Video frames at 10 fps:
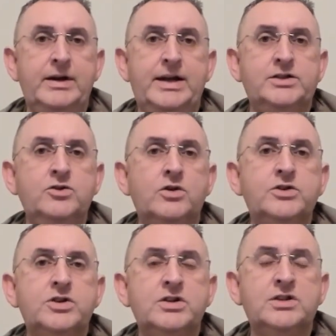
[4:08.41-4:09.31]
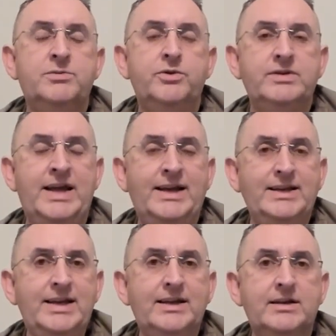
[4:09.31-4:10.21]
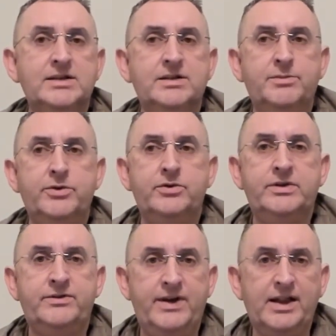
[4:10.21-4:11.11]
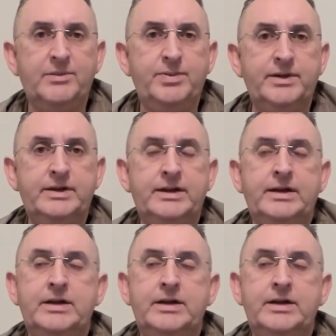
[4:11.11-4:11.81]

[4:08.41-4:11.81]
It's not just about technique. It's about developing.